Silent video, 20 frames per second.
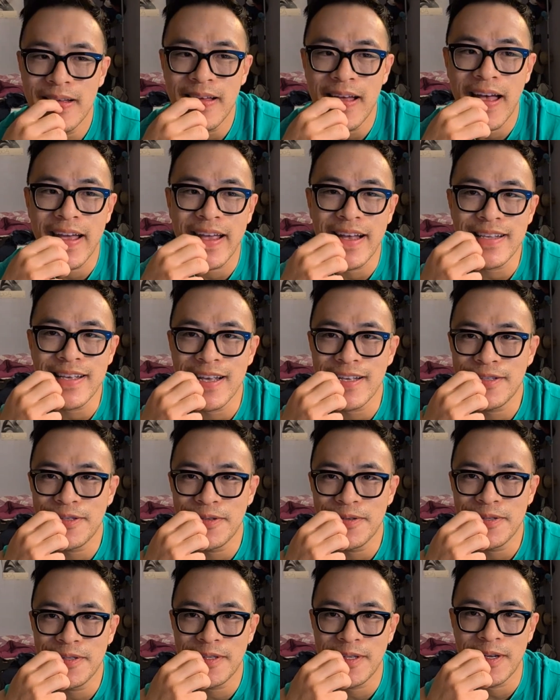I guess
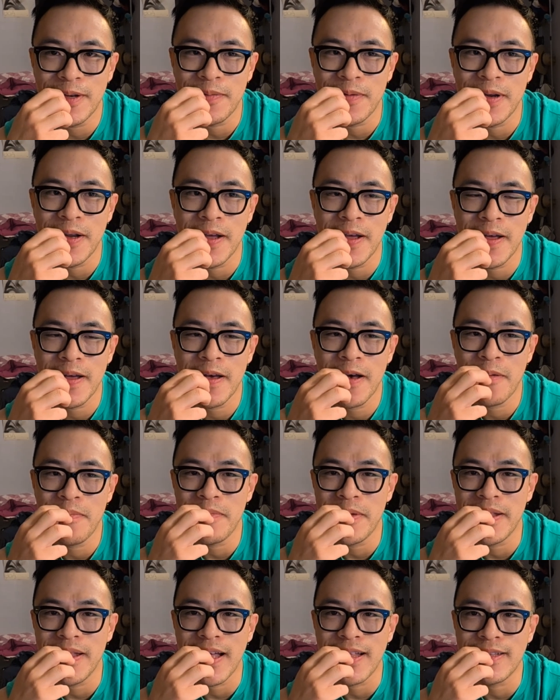Jesus didn't want to help
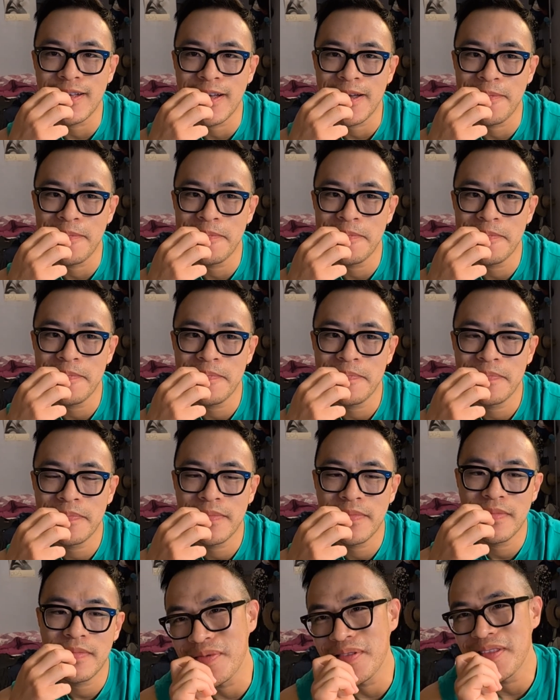me that time.
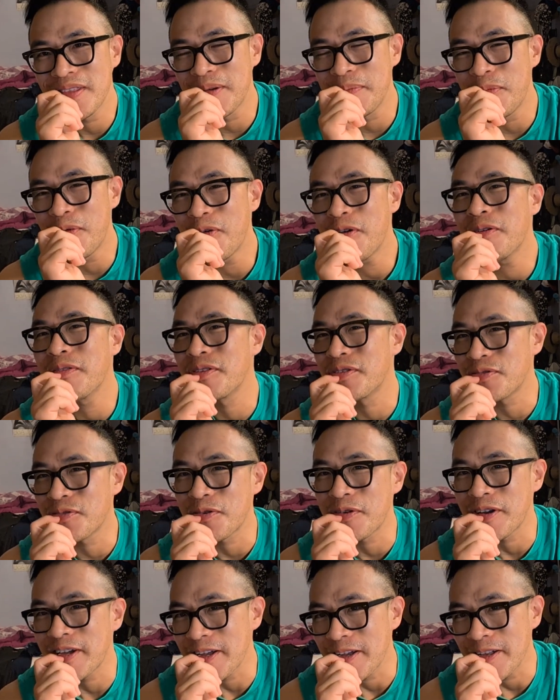The moral of the
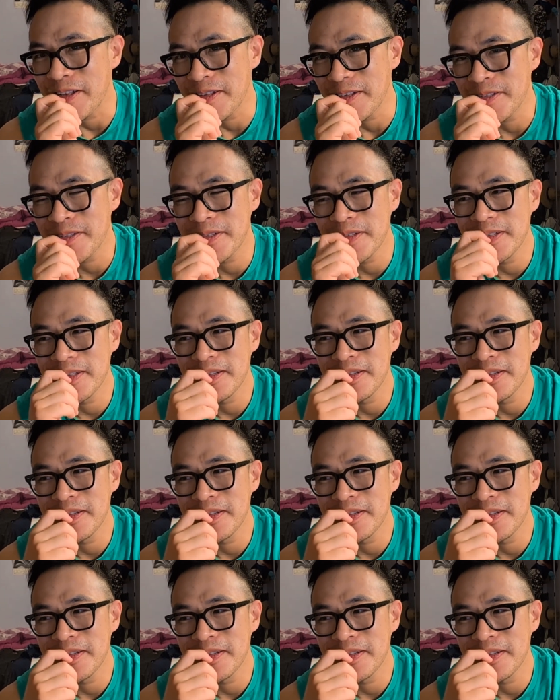story is